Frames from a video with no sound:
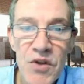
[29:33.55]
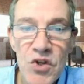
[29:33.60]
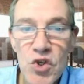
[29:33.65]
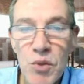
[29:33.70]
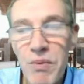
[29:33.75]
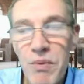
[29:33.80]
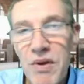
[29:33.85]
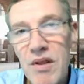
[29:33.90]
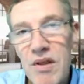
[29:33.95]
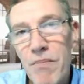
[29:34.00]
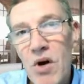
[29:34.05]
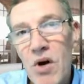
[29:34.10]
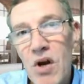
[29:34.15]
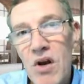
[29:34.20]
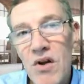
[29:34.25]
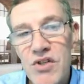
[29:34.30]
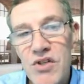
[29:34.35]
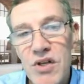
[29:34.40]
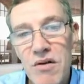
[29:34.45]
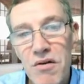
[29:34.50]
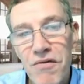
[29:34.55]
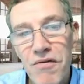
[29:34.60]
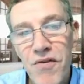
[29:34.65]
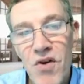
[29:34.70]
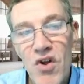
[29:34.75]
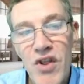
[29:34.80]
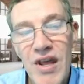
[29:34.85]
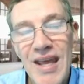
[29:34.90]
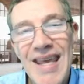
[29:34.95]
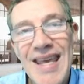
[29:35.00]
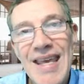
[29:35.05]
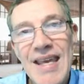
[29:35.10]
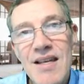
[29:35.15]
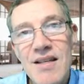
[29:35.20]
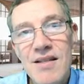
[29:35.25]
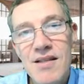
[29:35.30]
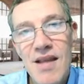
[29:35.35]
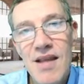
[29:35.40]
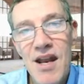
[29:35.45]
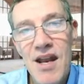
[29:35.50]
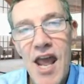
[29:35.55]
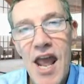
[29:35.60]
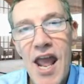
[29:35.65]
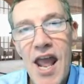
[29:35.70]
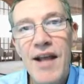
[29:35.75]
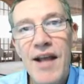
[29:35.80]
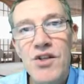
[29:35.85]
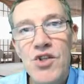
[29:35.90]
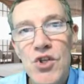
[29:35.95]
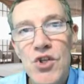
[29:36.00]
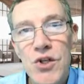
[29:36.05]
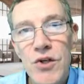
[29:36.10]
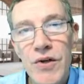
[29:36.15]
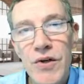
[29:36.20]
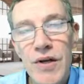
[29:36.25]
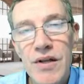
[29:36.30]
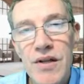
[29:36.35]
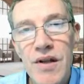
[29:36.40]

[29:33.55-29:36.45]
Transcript: to be the biological father, he is then excluded.